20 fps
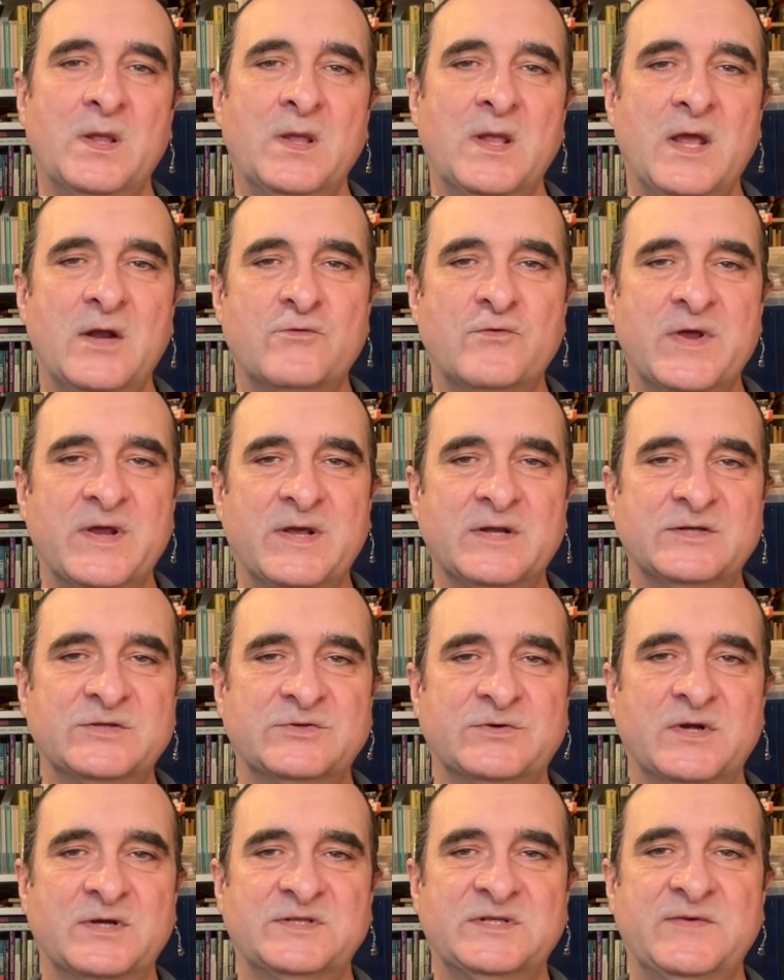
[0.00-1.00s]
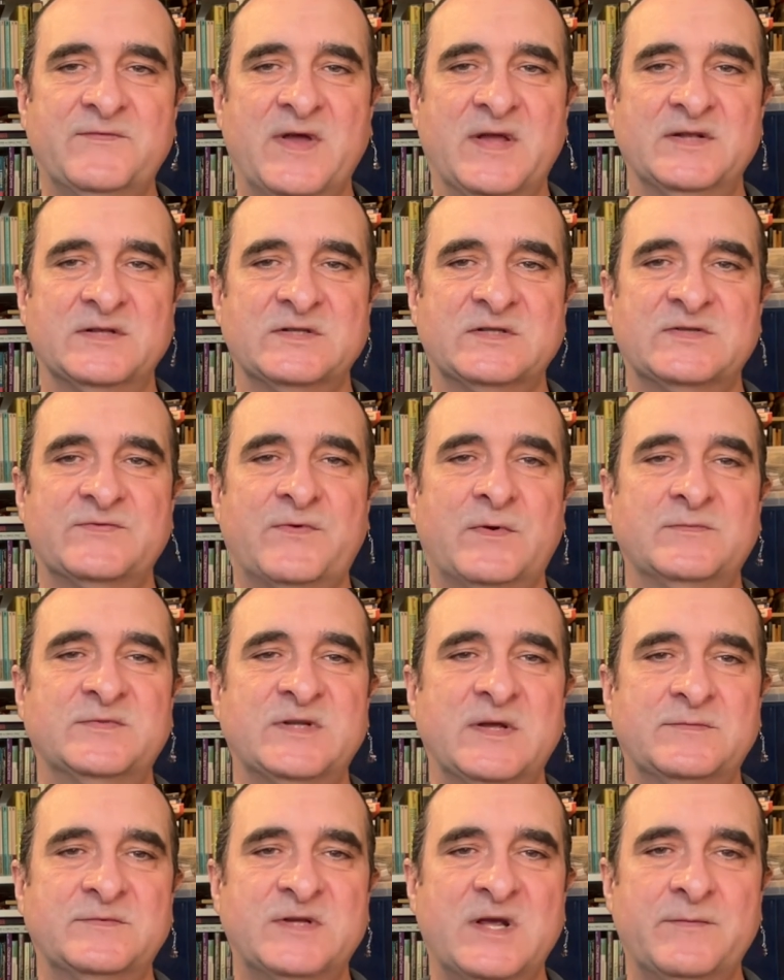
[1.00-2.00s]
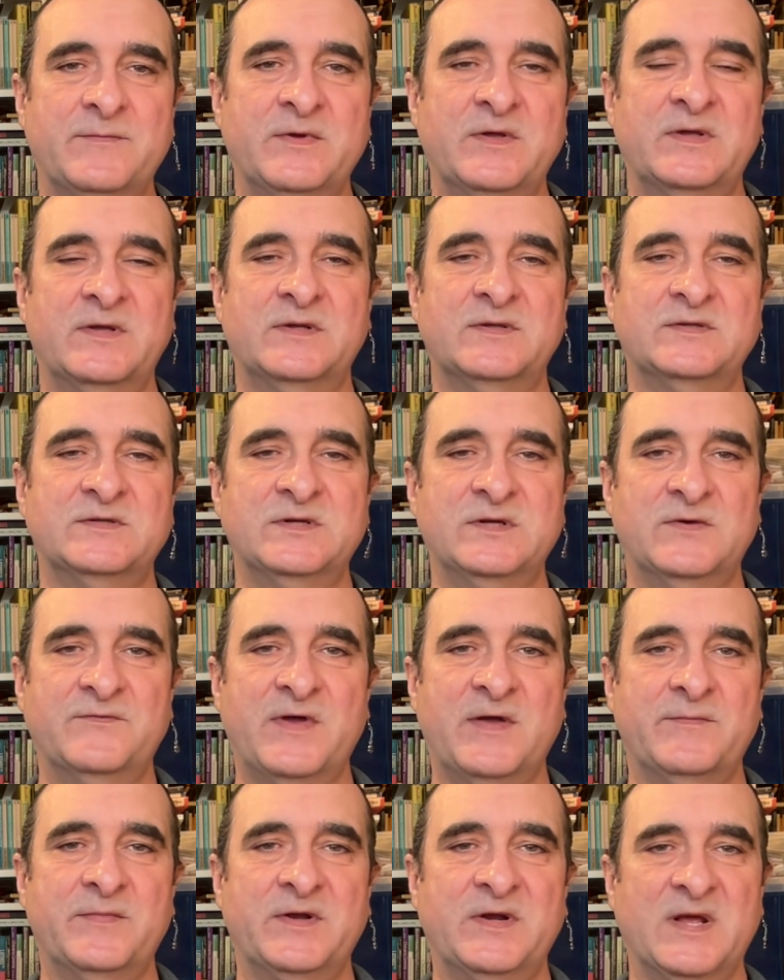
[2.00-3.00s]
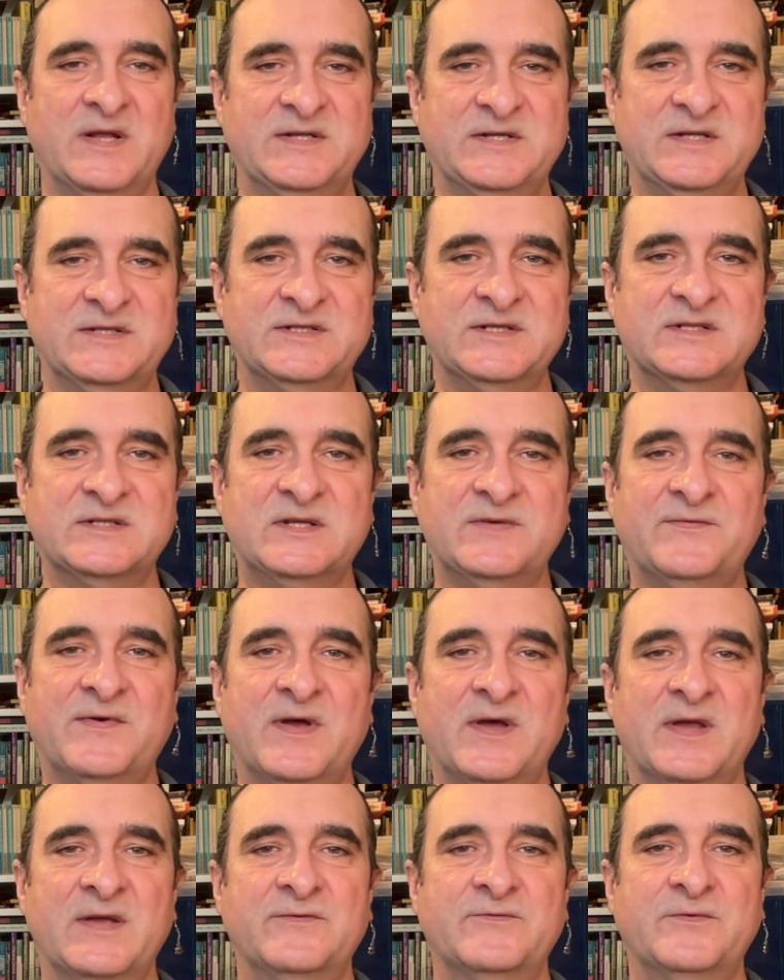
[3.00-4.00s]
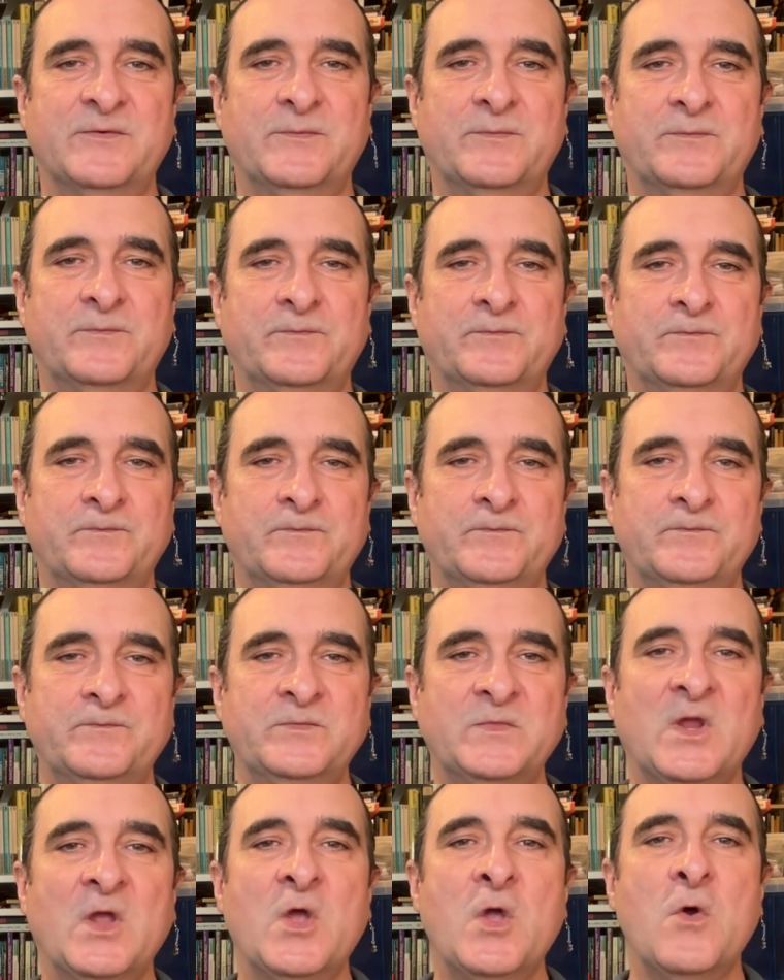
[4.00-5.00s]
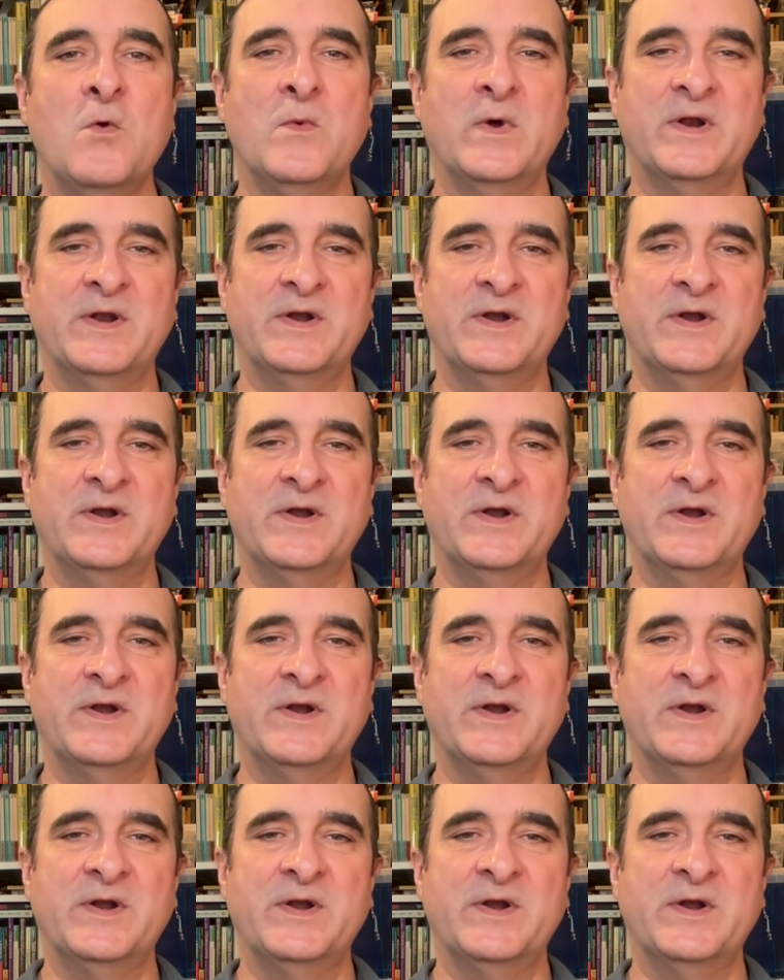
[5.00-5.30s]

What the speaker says: It reconstructs events from September to November 1965, when